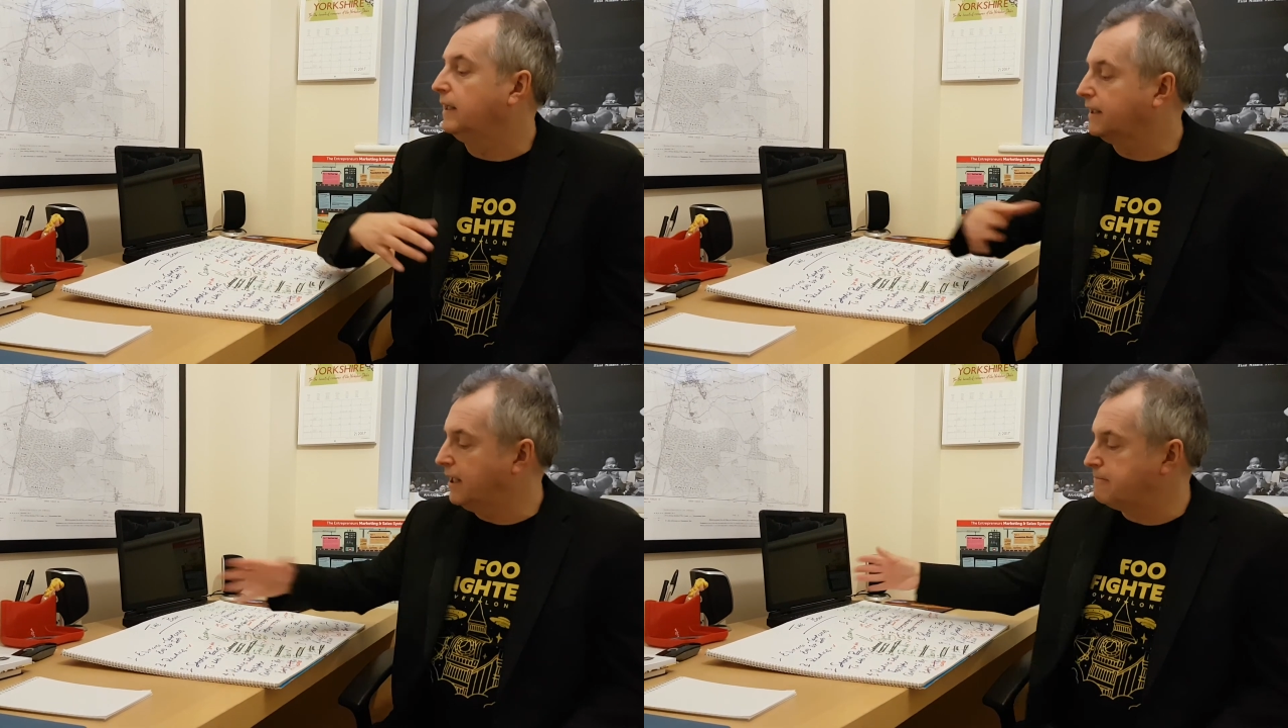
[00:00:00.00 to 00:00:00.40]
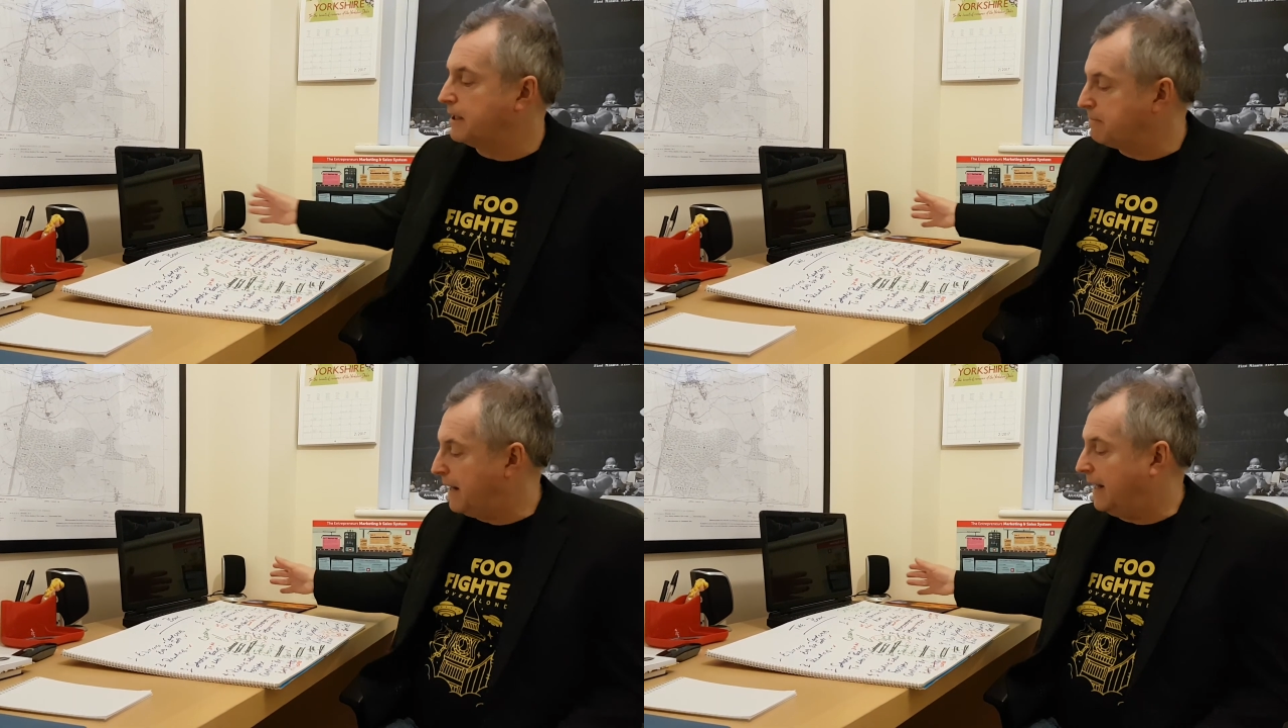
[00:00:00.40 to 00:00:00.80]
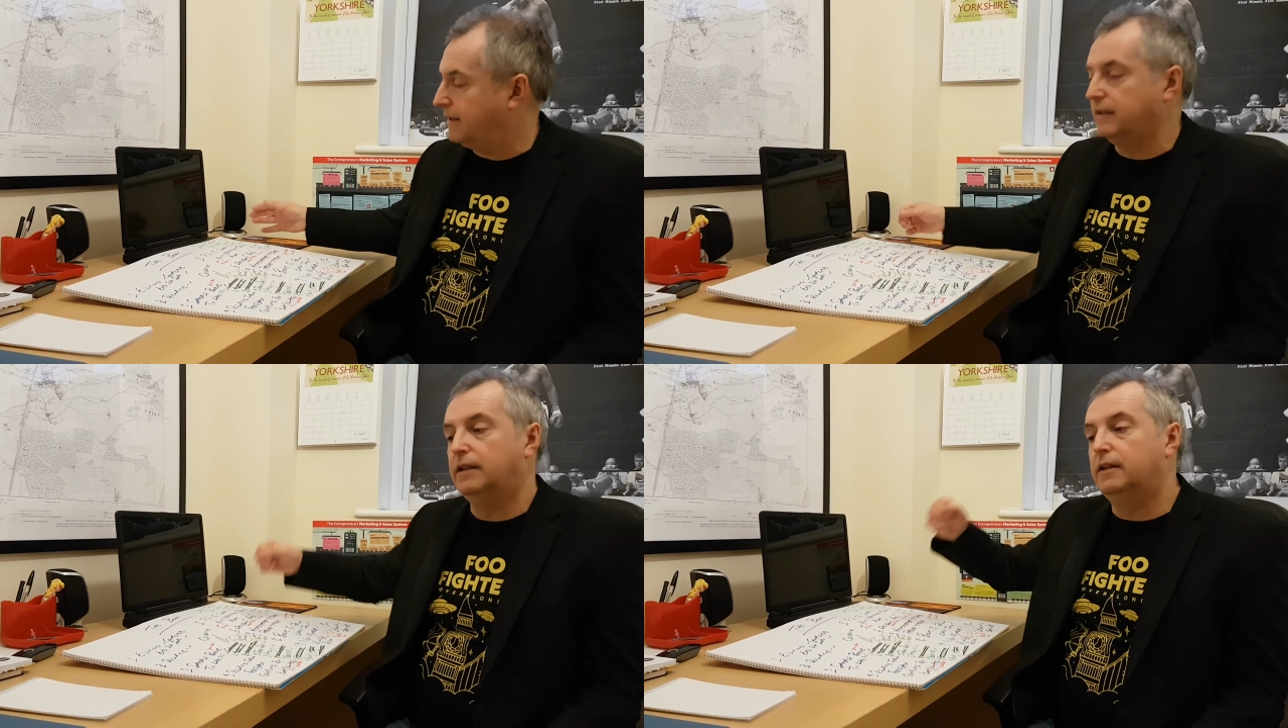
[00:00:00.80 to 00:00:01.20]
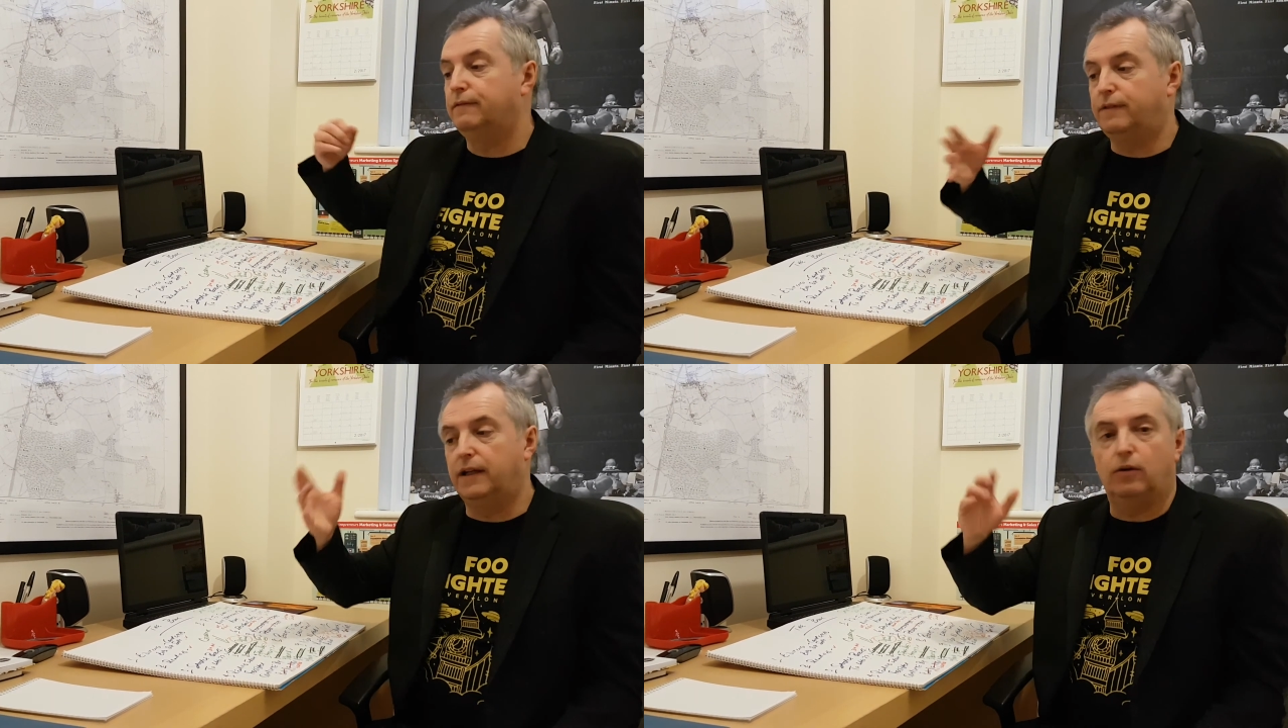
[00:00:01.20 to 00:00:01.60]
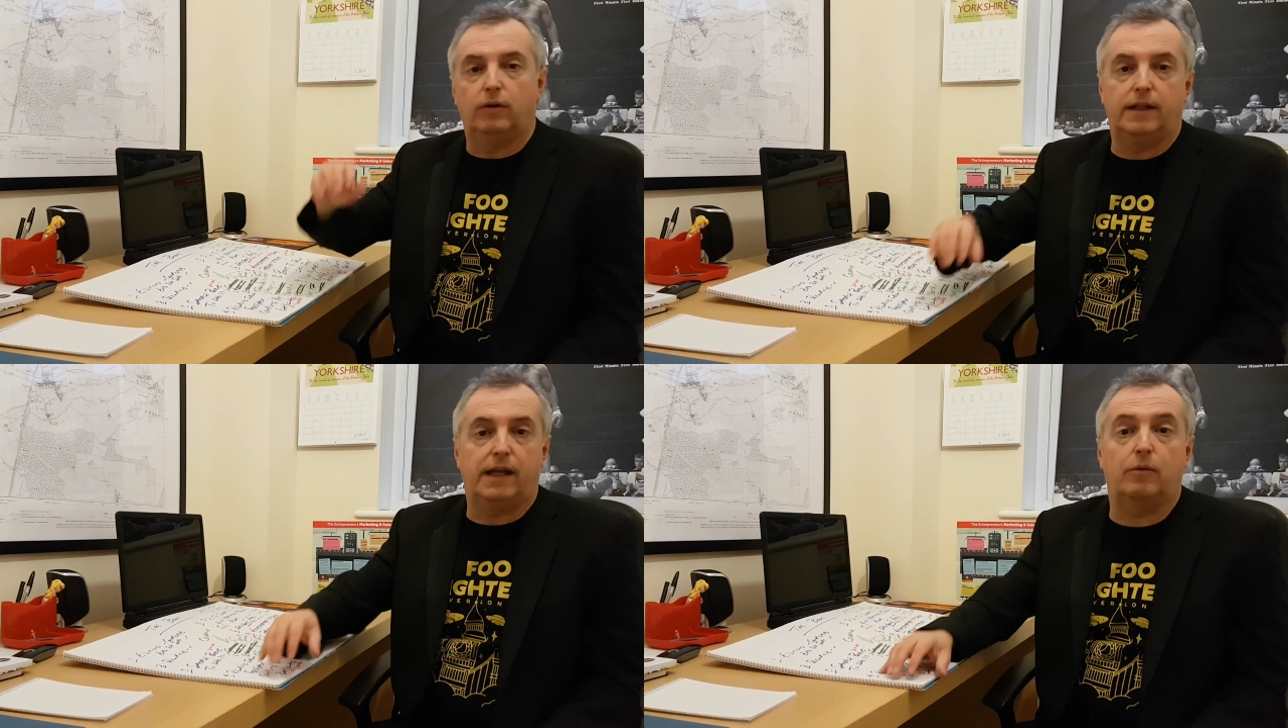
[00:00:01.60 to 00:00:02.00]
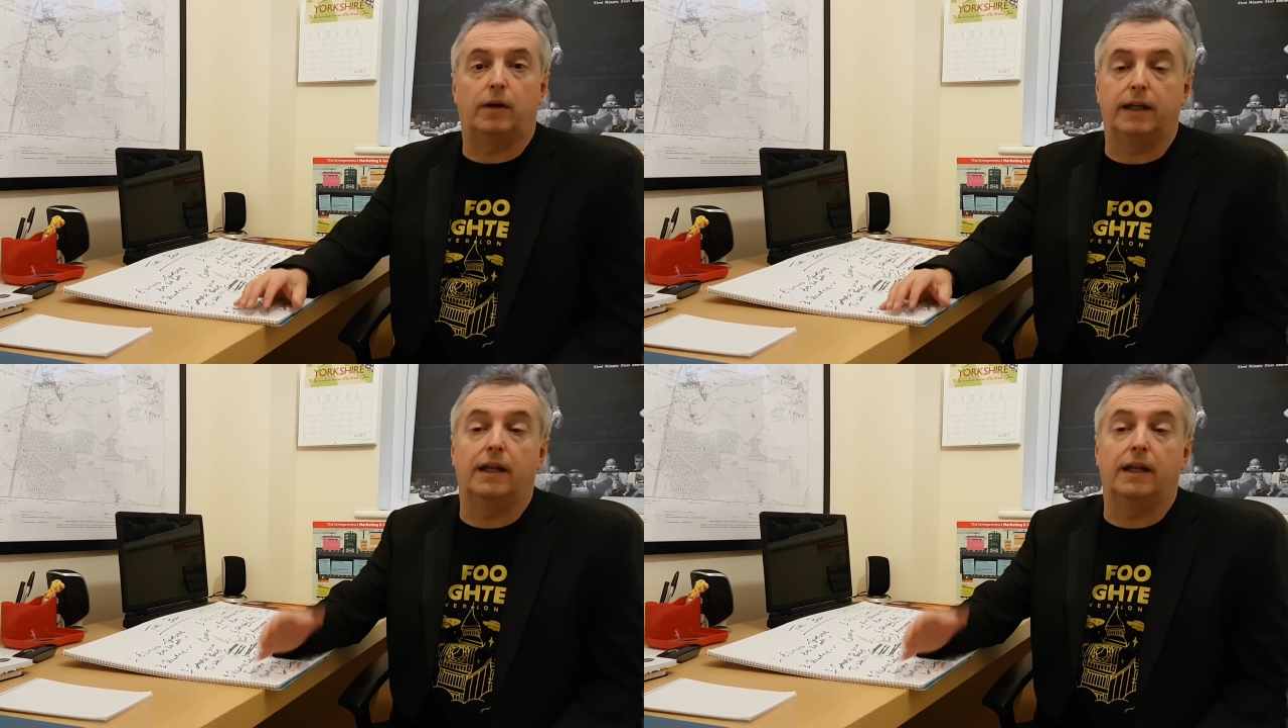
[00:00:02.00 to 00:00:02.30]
get a big pad, fill it all in that way.